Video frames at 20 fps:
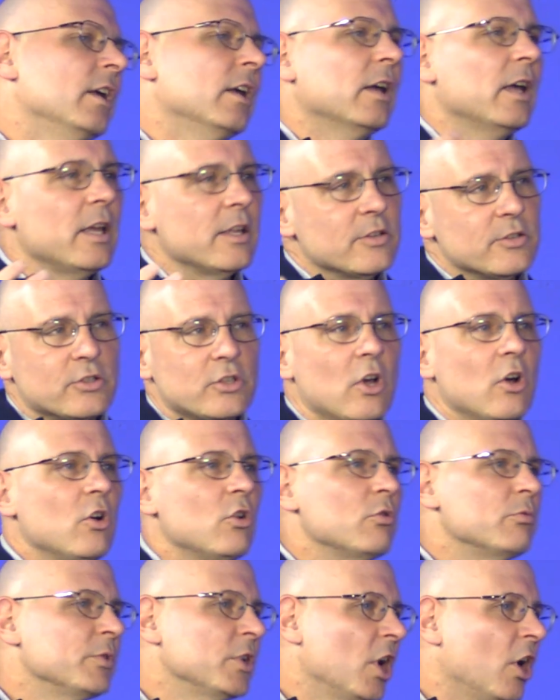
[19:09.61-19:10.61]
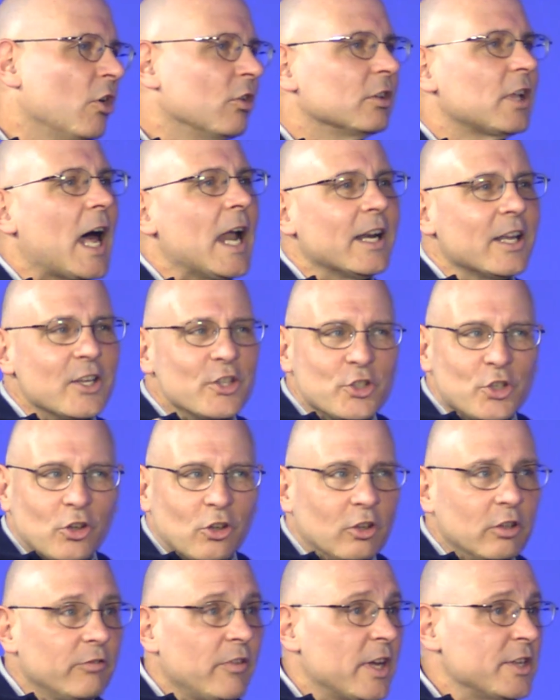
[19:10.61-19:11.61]
And so, you know, a lot of
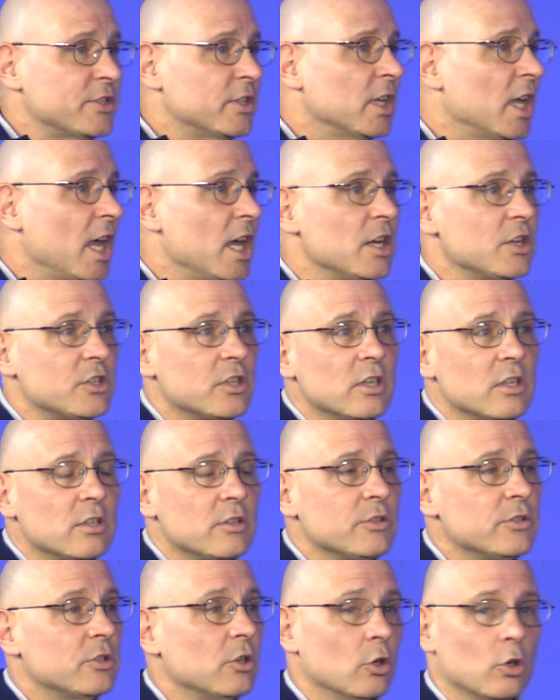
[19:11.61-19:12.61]
internal investigations.